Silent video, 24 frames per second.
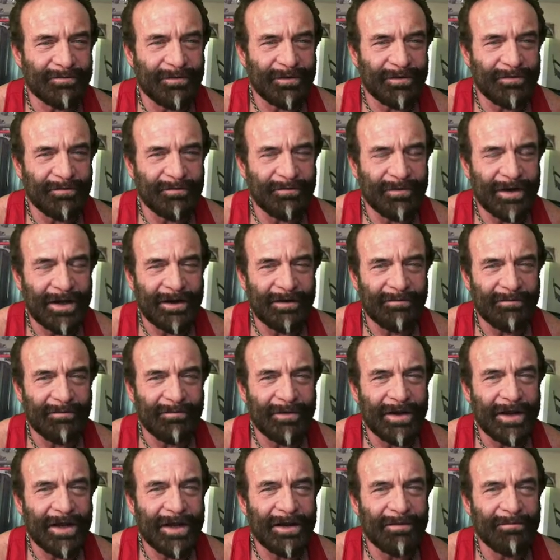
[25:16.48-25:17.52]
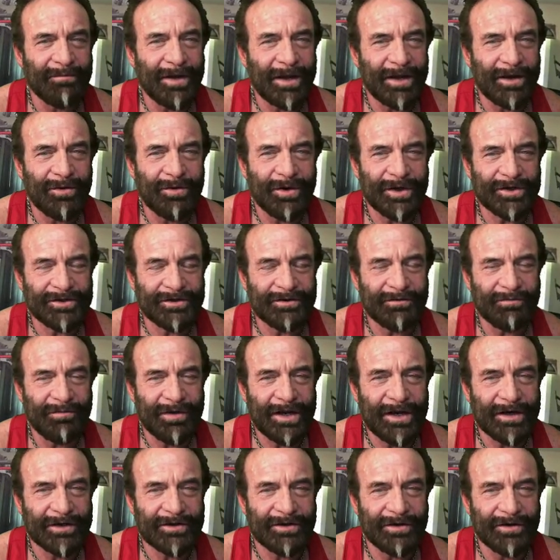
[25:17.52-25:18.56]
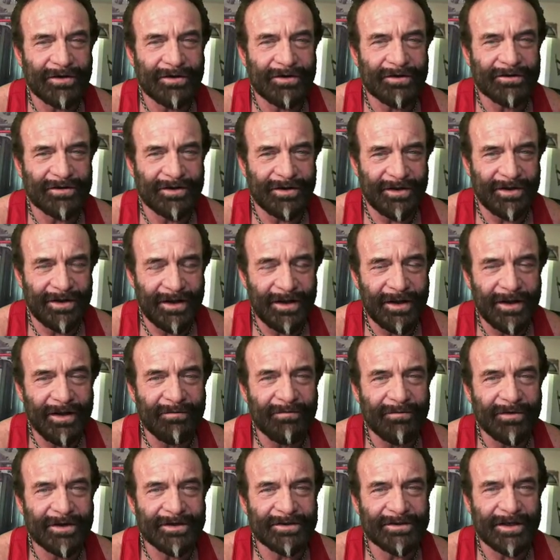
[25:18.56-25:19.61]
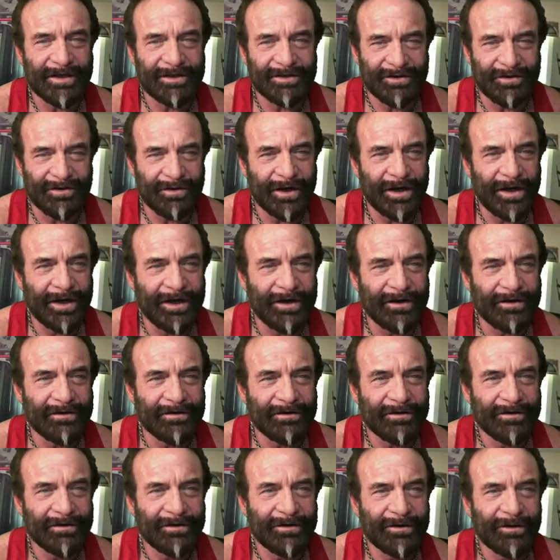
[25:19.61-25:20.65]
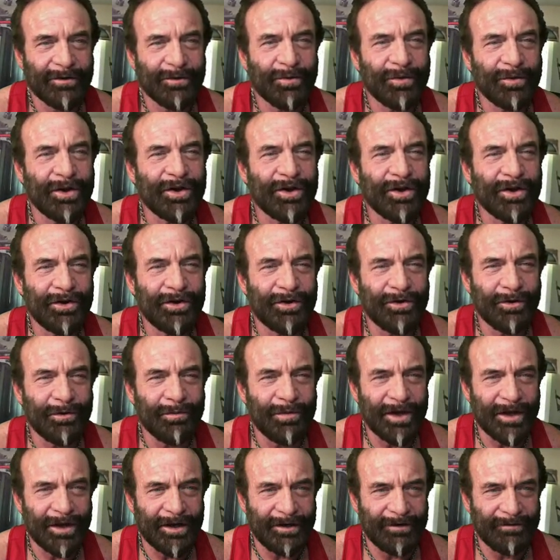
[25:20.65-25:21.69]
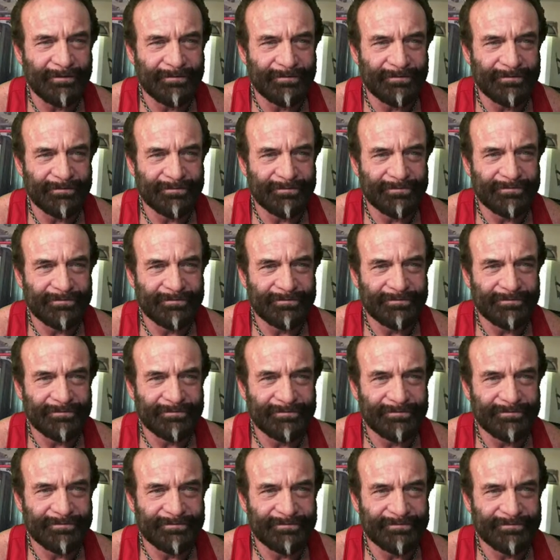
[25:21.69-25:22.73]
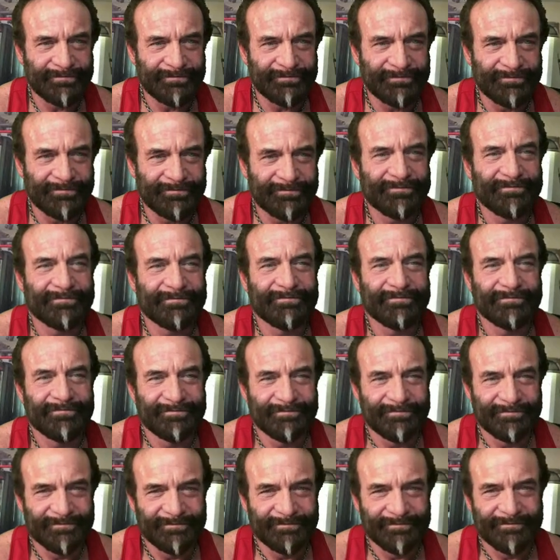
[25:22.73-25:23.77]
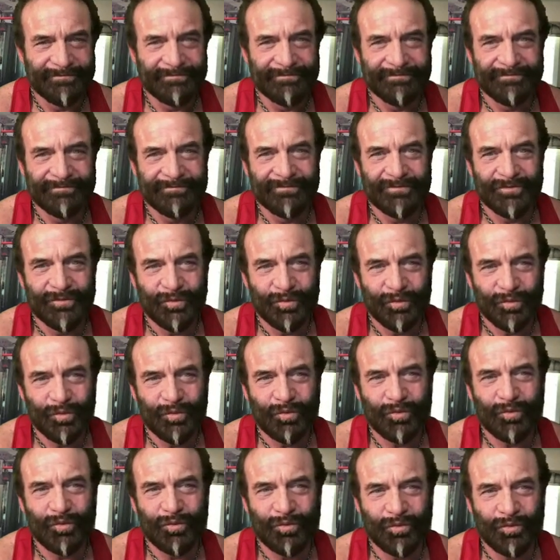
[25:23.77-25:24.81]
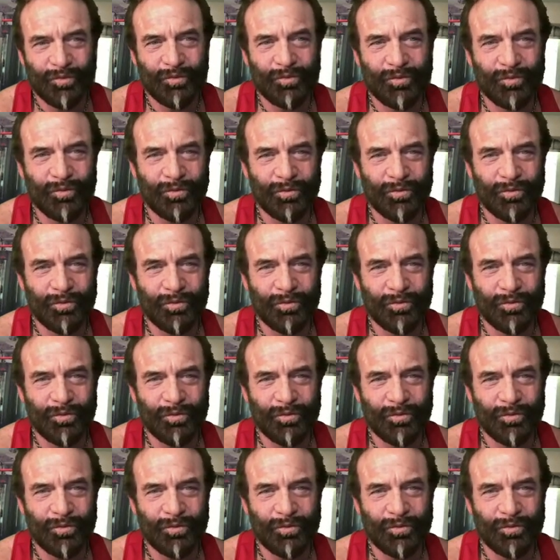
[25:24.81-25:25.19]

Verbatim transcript: My, my my question back to, to them is that's great. What are you going to do about it? That's the question, right? Mm-hmm.